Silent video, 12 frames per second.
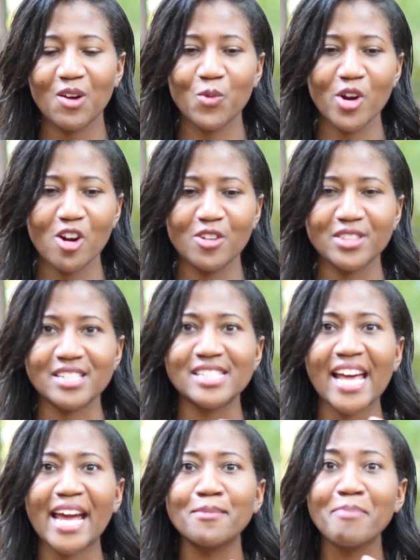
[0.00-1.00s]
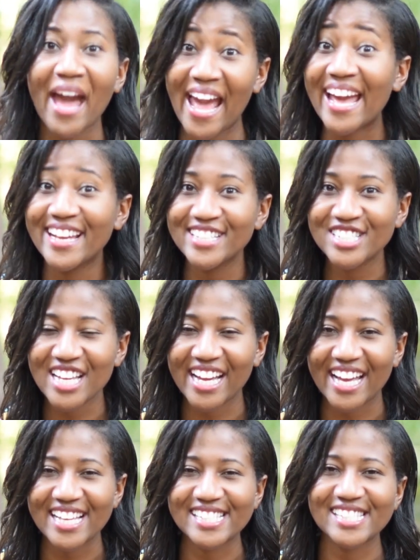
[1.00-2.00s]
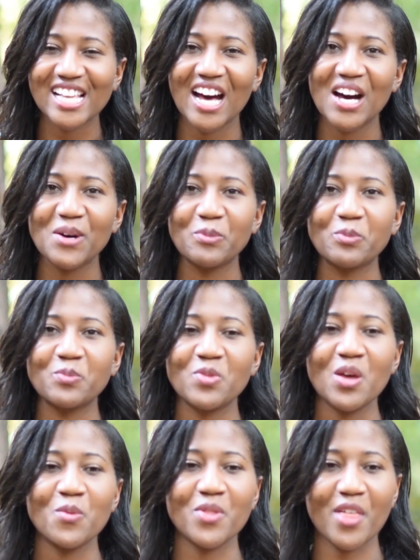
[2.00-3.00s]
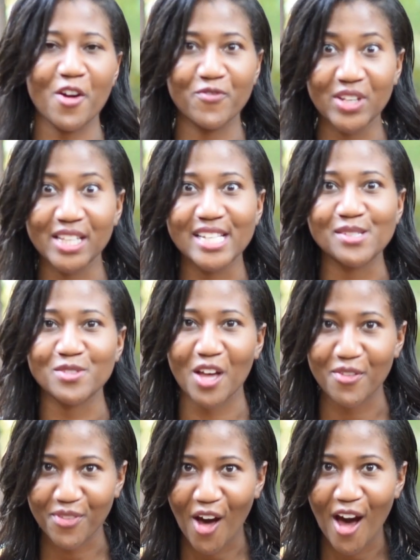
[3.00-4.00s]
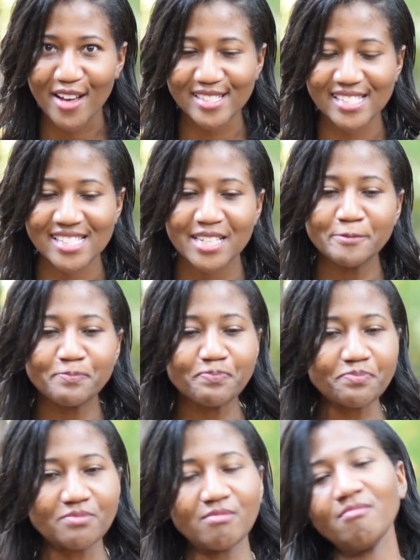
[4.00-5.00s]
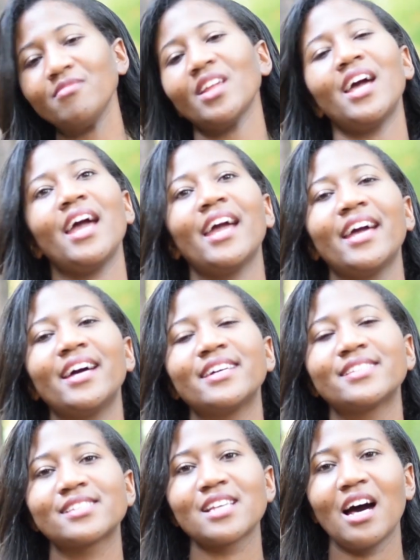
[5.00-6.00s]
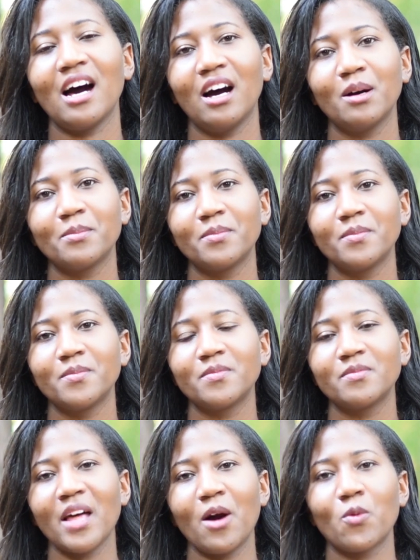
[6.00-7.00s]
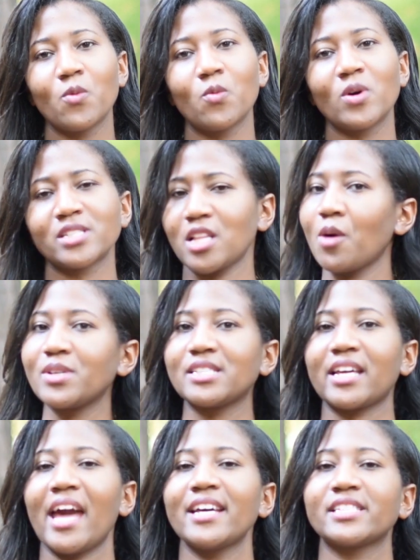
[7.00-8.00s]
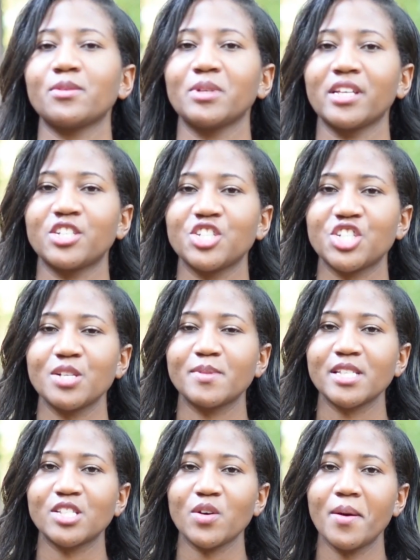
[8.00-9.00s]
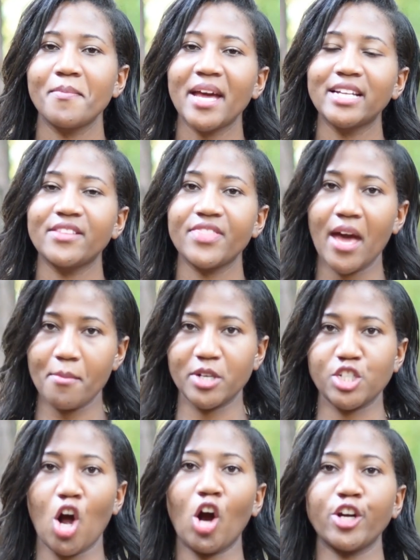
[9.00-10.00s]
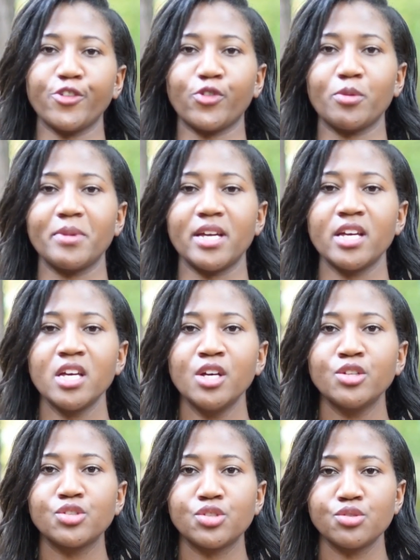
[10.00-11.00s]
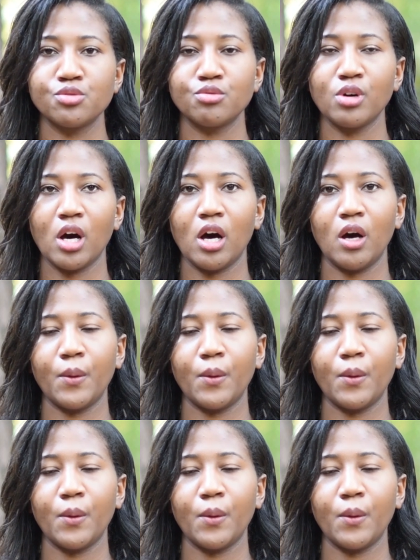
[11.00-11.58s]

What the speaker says: we're on the same page, I guess, with our feelings, with our thoughts. And that wasn't always the case in relationships, and so it made it that much harder for me to